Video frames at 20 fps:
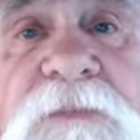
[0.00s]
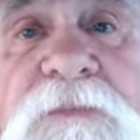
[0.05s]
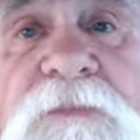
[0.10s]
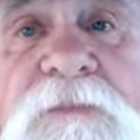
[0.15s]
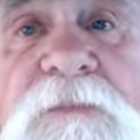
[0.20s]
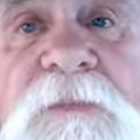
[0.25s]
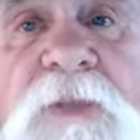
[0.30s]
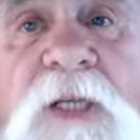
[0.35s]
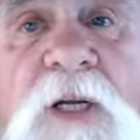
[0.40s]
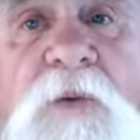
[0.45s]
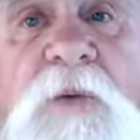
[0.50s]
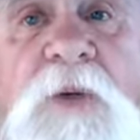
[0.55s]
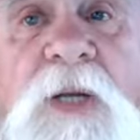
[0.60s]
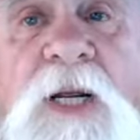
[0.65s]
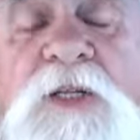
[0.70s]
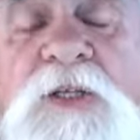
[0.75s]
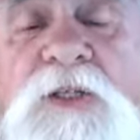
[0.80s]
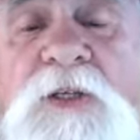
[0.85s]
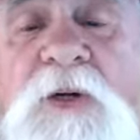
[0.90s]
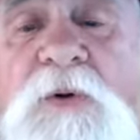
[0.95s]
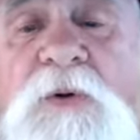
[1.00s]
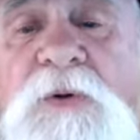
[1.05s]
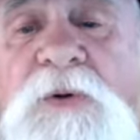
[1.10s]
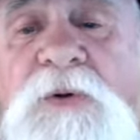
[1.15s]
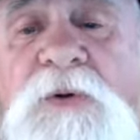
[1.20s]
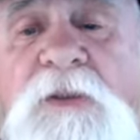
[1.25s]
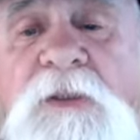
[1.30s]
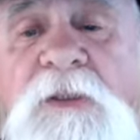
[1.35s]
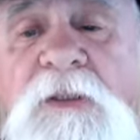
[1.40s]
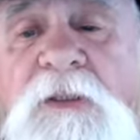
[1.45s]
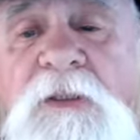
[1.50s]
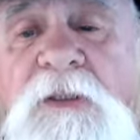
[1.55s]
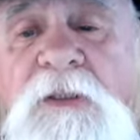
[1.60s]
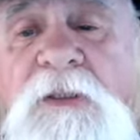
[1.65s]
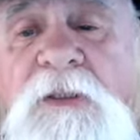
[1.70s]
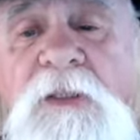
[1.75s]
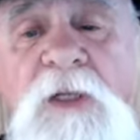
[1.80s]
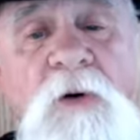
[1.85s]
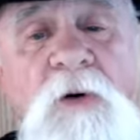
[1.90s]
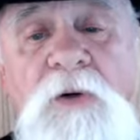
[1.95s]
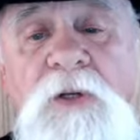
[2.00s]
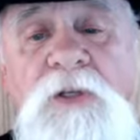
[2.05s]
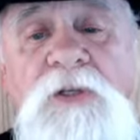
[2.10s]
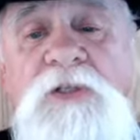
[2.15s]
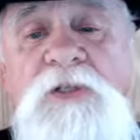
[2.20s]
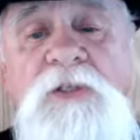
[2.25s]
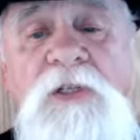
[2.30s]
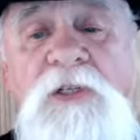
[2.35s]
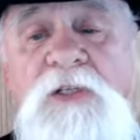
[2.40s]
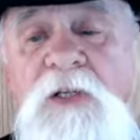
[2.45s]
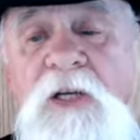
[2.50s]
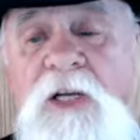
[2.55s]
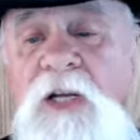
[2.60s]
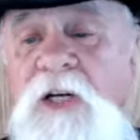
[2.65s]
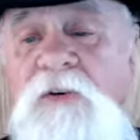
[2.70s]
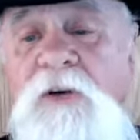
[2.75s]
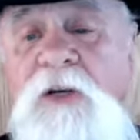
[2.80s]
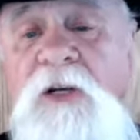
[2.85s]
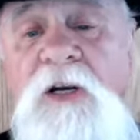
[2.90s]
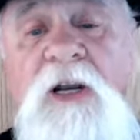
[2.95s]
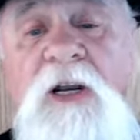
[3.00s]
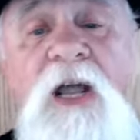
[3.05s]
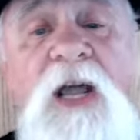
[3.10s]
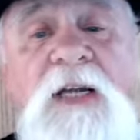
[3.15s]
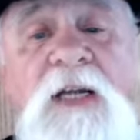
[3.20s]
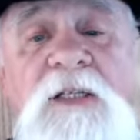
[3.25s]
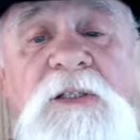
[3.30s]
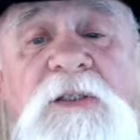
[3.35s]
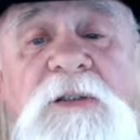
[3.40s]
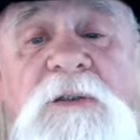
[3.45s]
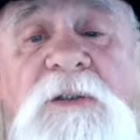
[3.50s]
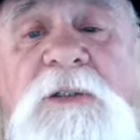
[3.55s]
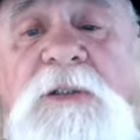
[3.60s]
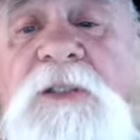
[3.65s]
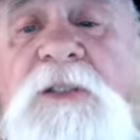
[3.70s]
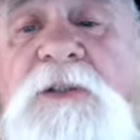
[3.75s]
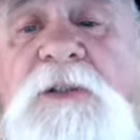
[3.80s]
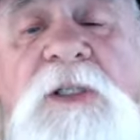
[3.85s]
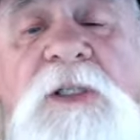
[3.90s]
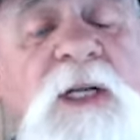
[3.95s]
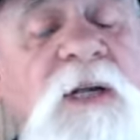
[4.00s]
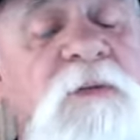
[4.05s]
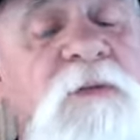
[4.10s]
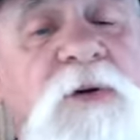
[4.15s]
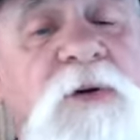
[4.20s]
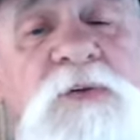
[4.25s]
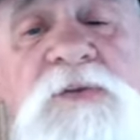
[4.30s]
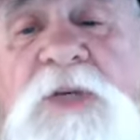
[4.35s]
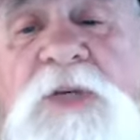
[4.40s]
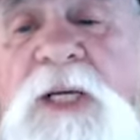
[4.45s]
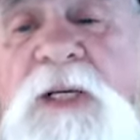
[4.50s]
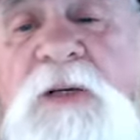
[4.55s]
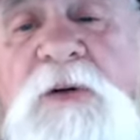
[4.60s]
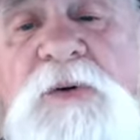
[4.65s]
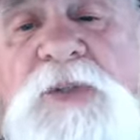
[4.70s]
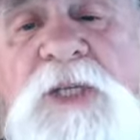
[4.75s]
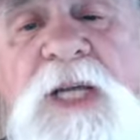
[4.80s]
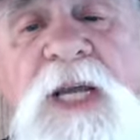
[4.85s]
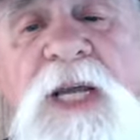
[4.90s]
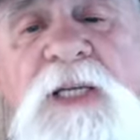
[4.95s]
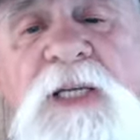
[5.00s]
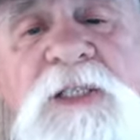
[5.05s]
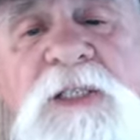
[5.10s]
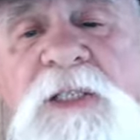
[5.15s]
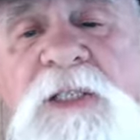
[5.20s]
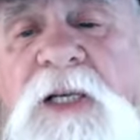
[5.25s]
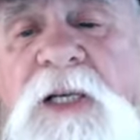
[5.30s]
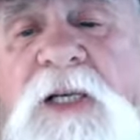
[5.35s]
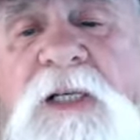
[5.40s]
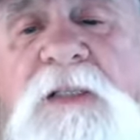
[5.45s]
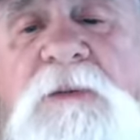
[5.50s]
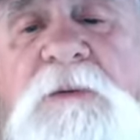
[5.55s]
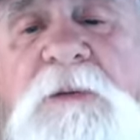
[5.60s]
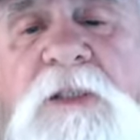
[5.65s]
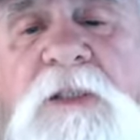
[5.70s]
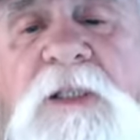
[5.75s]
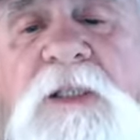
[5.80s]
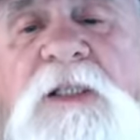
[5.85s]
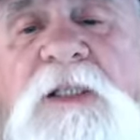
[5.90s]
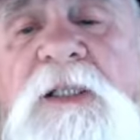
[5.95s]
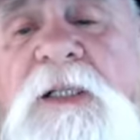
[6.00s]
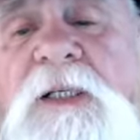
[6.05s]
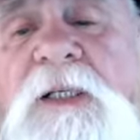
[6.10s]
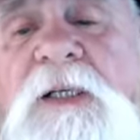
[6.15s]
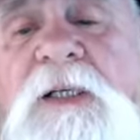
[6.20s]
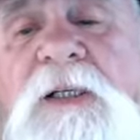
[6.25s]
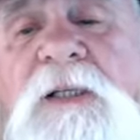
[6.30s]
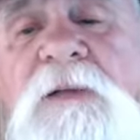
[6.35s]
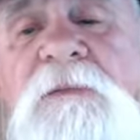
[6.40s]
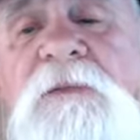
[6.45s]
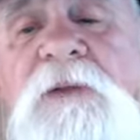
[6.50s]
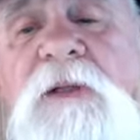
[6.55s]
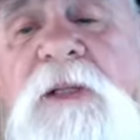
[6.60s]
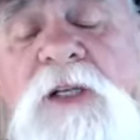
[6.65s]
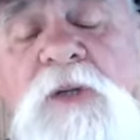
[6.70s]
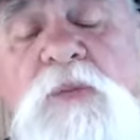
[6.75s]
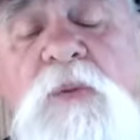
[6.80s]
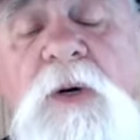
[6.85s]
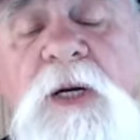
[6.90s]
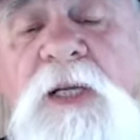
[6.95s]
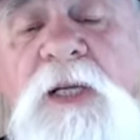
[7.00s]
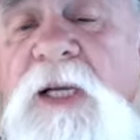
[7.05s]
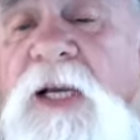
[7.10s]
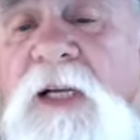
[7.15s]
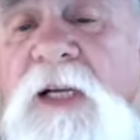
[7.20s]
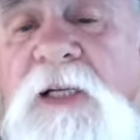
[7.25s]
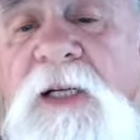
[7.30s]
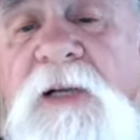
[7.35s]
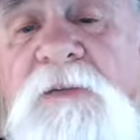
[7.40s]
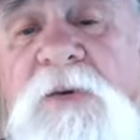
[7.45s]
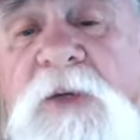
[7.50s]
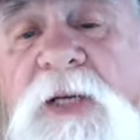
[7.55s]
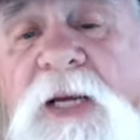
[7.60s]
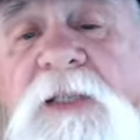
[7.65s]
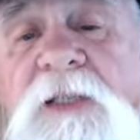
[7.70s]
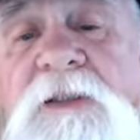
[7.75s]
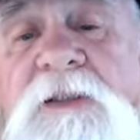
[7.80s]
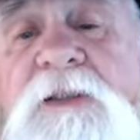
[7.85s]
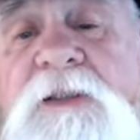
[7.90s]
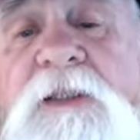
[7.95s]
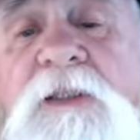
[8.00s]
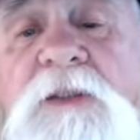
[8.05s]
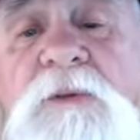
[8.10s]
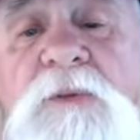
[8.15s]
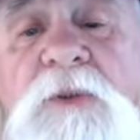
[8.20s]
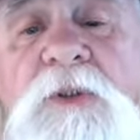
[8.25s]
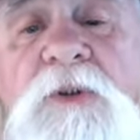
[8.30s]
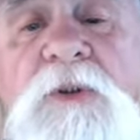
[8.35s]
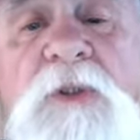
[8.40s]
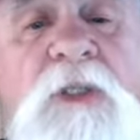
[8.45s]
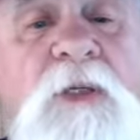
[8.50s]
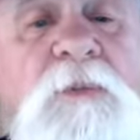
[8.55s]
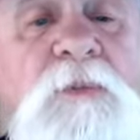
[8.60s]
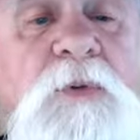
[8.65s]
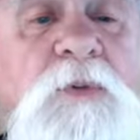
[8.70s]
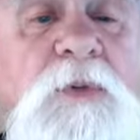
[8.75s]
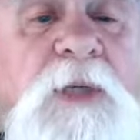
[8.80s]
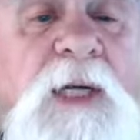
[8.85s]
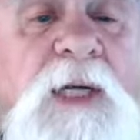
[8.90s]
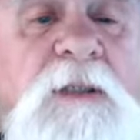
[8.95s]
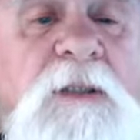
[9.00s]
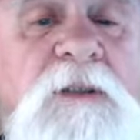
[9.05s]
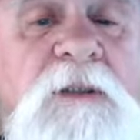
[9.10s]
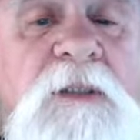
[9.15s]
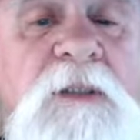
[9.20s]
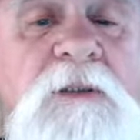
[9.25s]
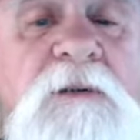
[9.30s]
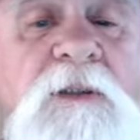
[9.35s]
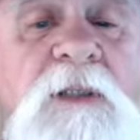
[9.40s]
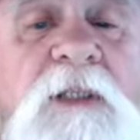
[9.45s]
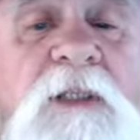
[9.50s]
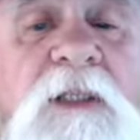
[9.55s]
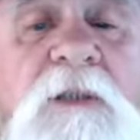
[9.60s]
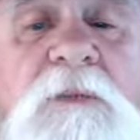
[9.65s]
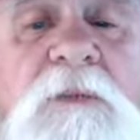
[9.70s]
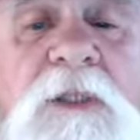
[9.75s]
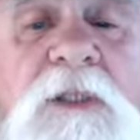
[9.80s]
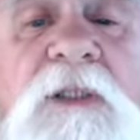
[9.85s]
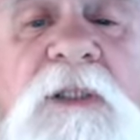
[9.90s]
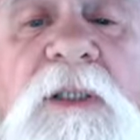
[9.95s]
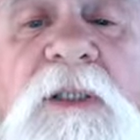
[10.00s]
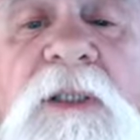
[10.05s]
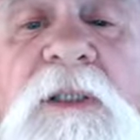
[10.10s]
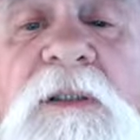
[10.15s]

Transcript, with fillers: it creates an odor. And all it is, it's electric and a light, that's all it is. And then no, get, no gas in that. And at least what he had didn't have no gases in it. wasn't hooked up no gas things or anything, but uh,